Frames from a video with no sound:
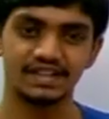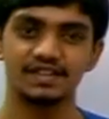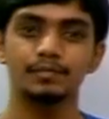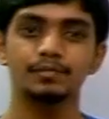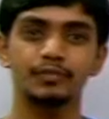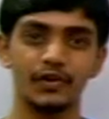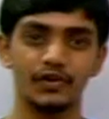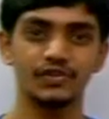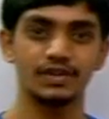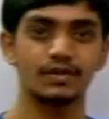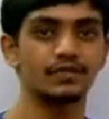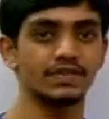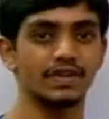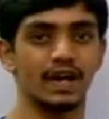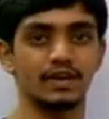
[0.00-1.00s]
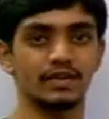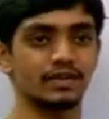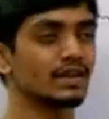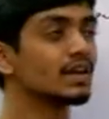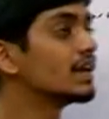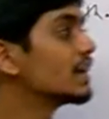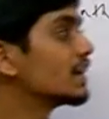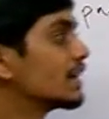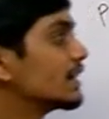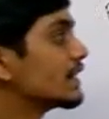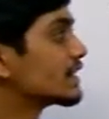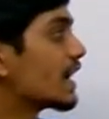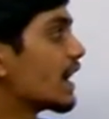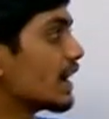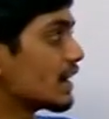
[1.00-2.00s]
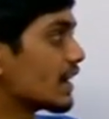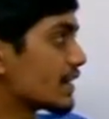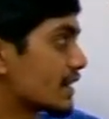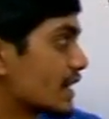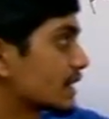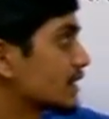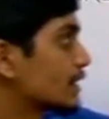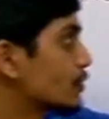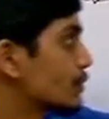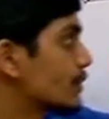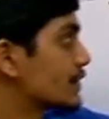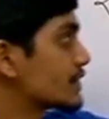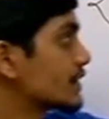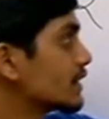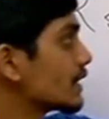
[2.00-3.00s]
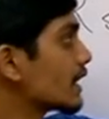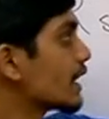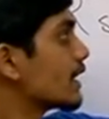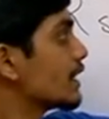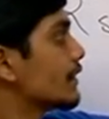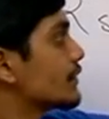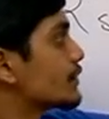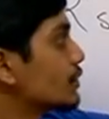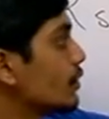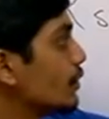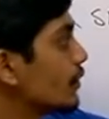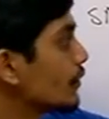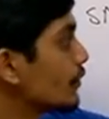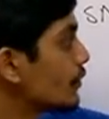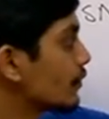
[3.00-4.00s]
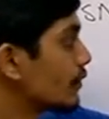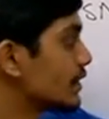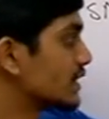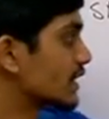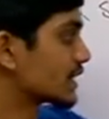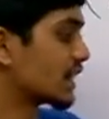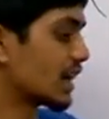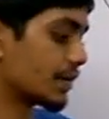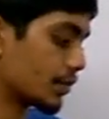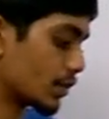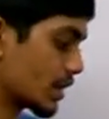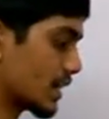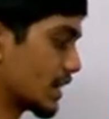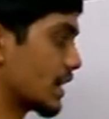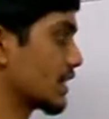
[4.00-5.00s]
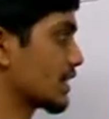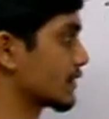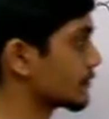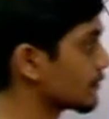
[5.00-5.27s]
some positive charge. It is highly attracted towards it. So, when the carbocation is